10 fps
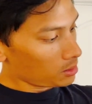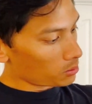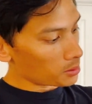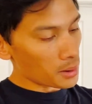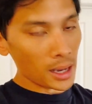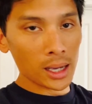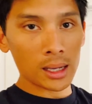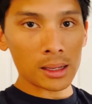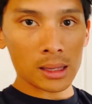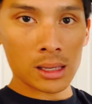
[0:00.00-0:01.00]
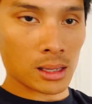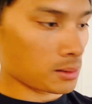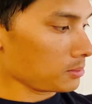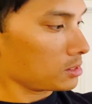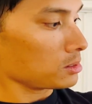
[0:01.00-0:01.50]
where my,
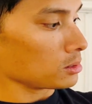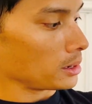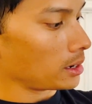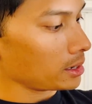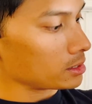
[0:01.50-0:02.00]
this little area,